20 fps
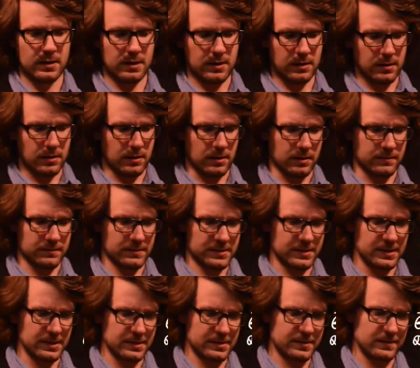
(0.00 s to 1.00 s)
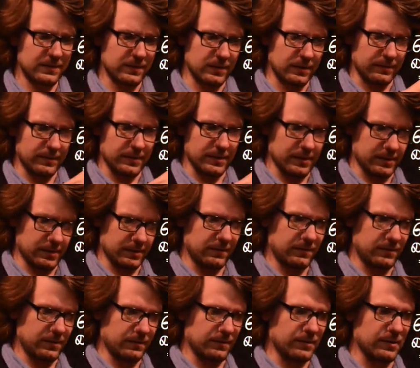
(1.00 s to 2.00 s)
um, sets from the
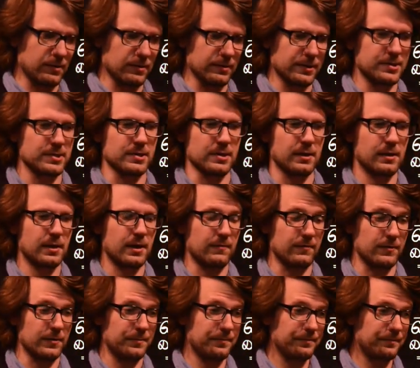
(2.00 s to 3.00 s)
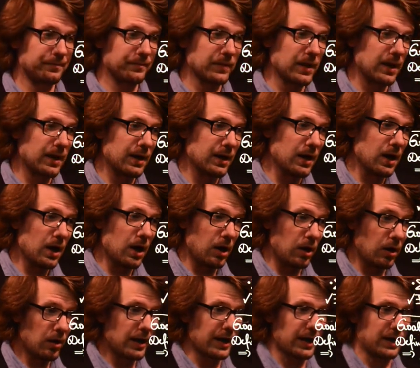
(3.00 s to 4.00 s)
from the original cover.
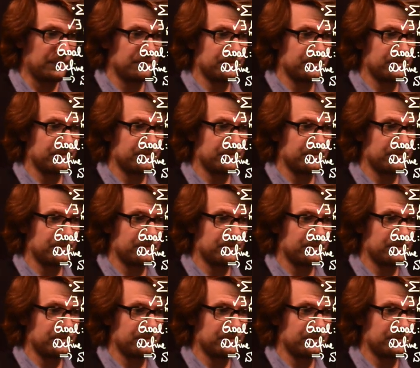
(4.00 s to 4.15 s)
Okay,